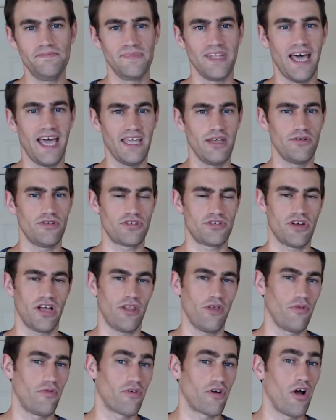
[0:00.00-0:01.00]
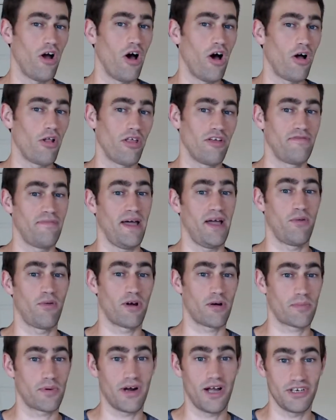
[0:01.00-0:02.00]
I use Trello for all of my
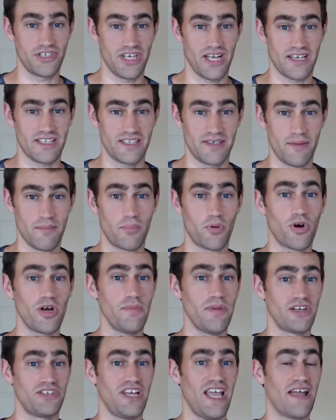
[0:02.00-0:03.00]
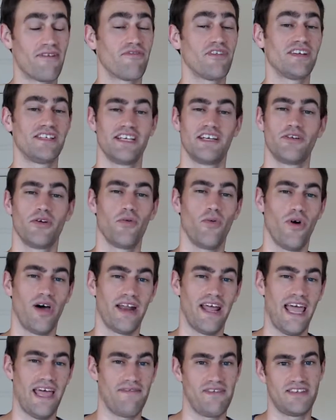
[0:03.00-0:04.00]
work projects. Pretty much every single one
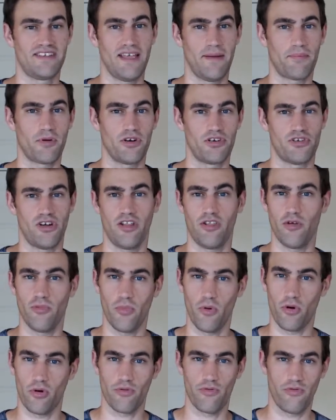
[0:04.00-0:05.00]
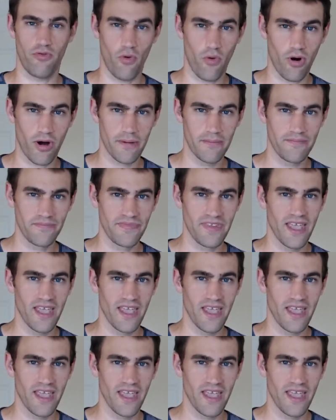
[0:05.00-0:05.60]
I have a separate Trello board for.